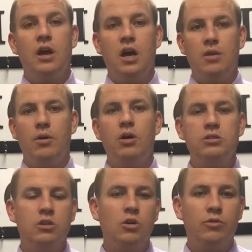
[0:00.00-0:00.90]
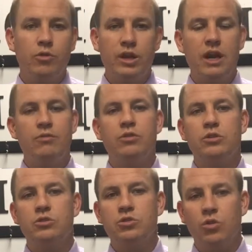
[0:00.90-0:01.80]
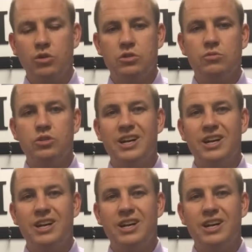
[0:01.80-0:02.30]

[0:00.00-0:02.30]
Um, also, avoid high fructose corn syrup.